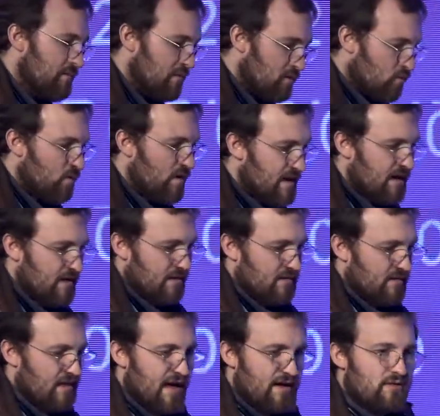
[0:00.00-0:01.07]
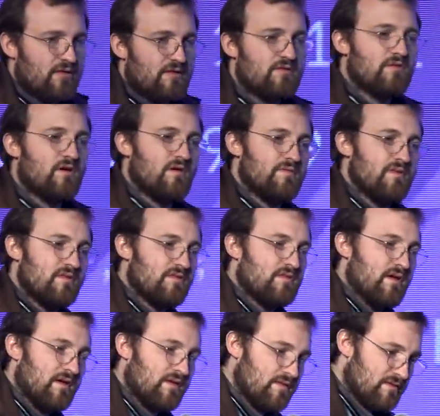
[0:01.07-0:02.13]
but we can actually solve these
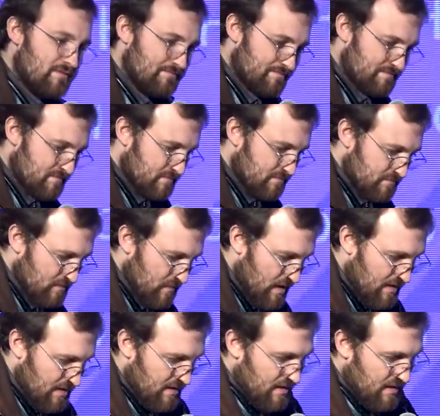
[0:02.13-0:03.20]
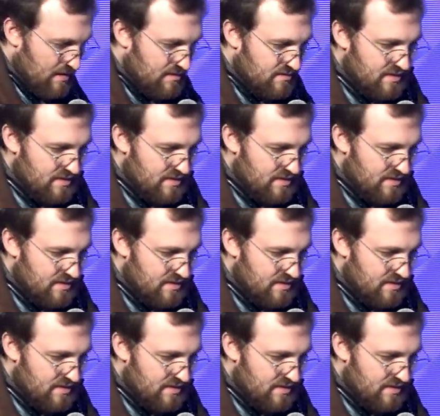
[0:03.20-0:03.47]
things. You